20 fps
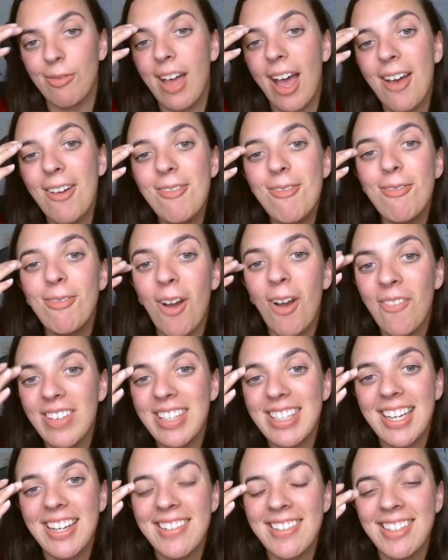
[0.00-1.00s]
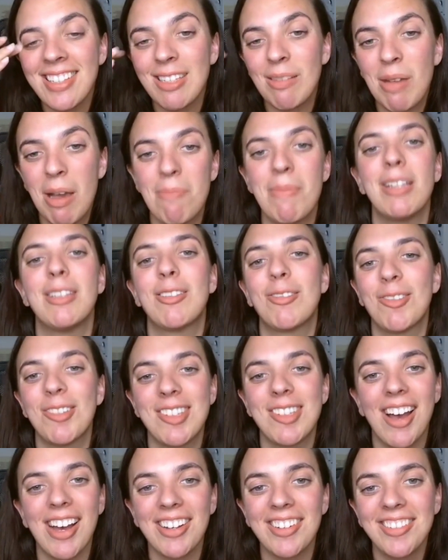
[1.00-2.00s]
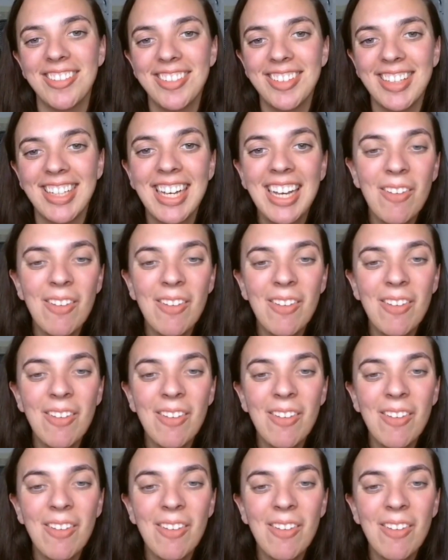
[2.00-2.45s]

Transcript: Have conversations about menstrual cycles